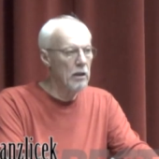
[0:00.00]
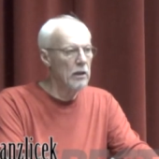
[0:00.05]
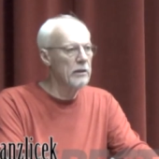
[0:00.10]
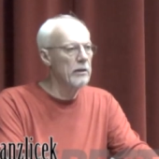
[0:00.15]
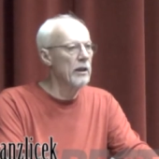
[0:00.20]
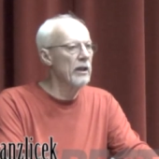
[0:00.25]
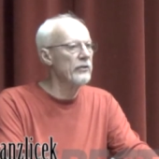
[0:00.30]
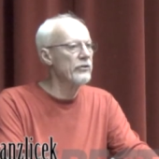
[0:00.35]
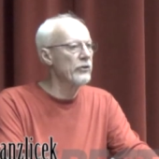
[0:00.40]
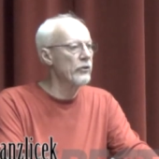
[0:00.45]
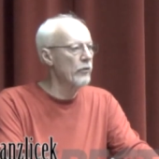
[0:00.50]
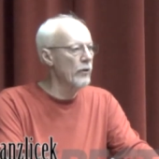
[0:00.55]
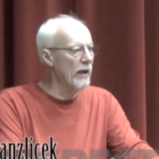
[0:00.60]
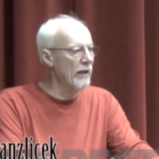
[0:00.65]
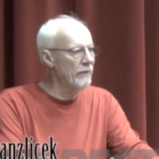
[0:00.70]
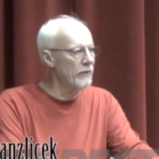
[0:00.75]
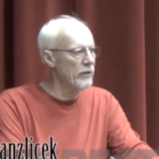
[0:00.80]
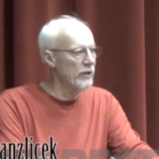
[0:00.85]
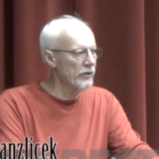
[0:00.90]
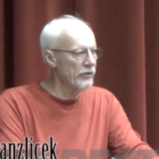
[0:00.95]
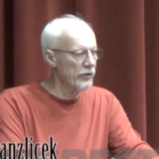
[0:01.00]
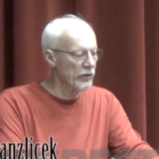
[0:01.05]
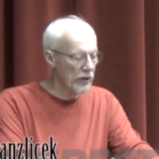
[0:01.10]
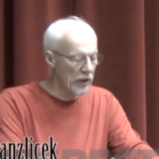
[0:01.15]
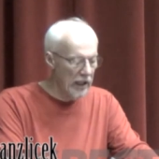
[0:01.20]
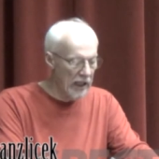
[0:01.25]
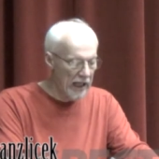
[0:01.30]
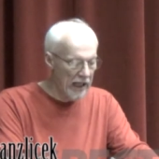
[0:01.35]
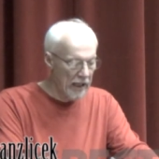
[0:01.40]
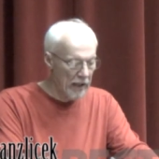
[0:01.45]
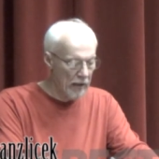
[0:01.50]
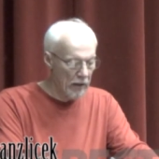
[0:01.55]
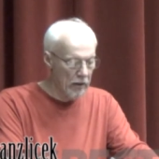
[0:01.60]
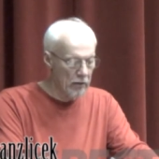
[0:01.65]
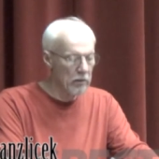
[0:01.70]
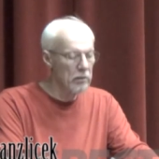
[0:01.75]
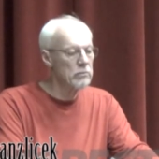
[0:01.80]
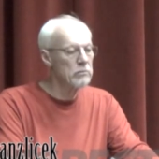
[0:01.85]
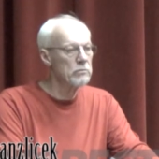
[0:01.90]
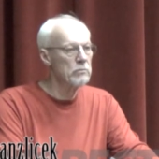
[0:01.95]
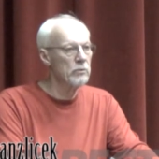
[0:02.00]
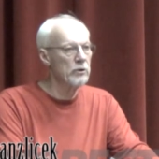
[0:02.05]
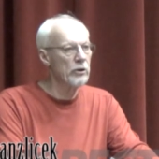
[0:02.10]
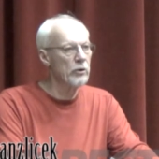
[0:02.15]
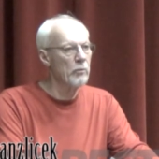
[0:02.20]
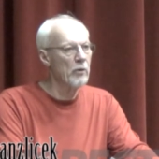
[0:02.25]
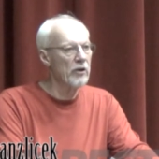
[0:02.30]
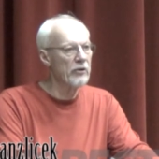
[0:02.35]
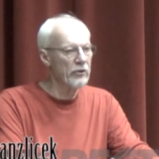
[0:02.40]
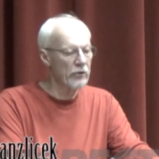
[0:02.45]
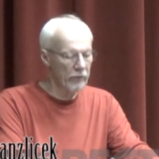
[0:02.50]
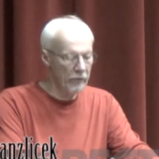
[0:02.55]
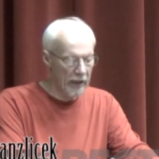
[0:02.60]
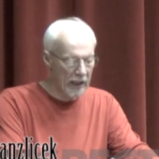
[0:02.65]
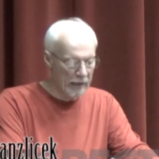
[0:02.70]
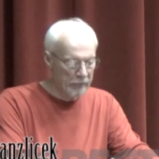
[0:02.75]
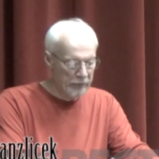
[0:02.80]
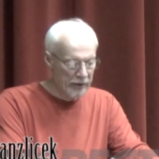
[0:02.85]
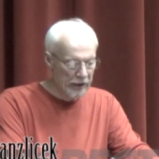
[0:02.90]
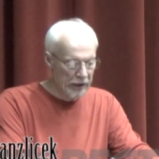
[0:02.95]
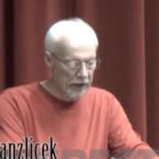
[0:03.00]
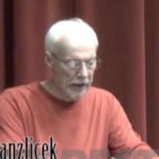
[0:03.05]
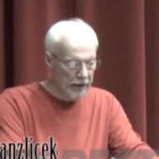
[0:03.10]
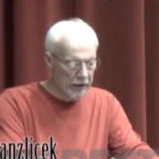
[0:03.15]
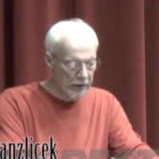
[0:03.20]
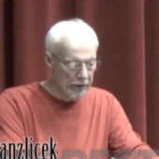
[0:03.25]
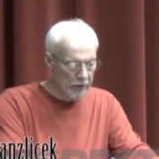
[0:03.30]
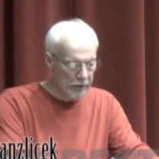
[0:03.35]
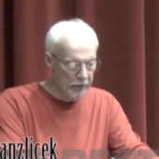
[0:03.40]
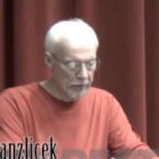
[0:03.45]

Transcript: unless the driver doesn't care which must have happened here.